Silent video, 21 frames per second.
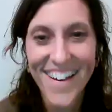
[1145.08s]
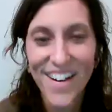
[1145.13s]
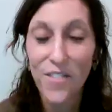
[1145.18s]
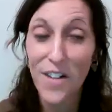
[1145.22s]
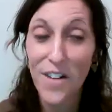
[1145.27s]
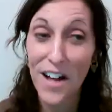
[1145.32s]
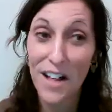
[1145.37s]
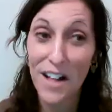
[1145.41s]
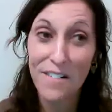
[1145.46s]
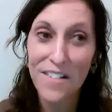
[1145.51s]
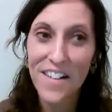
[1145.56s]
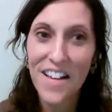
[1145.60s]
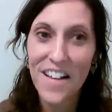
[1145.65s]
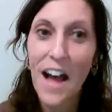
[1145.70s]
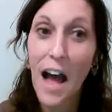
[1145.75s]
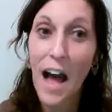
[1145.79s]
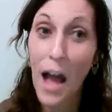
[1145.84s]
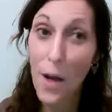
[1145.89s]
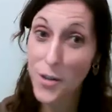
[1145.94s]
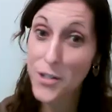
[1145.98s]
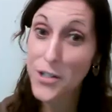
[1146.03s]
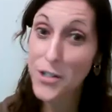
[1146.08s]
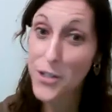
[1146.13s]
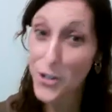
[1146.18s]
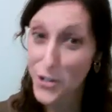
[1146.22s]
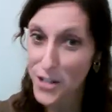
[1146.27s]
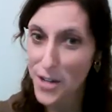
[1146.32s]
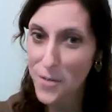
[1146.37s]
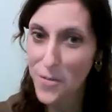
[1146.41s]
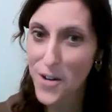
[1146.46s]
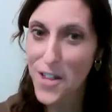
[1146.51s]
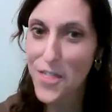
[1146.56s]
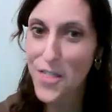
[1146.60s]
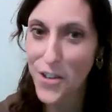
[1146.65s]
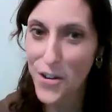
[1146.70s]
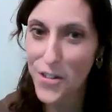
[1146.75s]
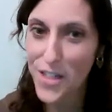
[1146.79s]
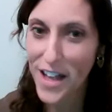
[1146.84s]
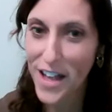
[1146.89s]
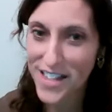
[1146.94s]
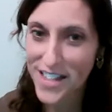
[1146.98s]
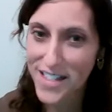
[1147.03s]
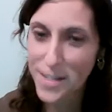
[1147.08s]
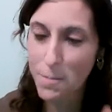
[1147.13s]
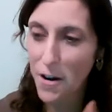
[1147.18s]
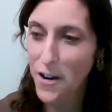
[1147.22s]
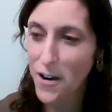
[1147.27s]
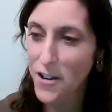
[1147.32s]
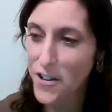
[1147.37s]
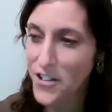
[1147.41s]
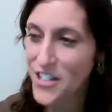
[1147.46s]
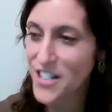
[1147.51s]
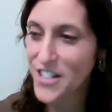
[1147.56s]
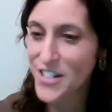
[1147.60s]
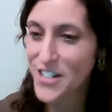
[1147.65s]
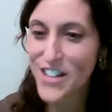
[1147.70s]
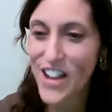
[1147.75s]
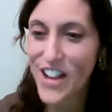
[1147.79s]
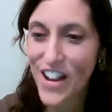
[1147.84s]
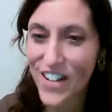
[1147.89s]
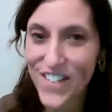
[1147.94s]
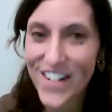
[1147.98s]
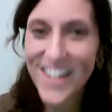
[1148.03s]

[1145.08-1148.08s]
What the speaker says: Well, I was learning with you. That's the part you didn't know.